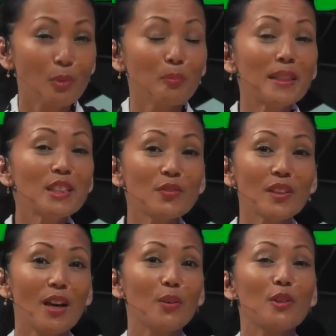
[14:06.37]
So please
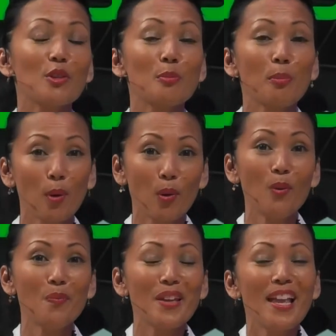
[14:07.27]
fill out this
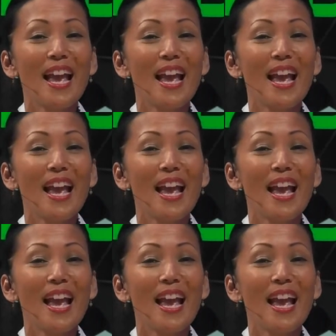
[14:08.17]
poll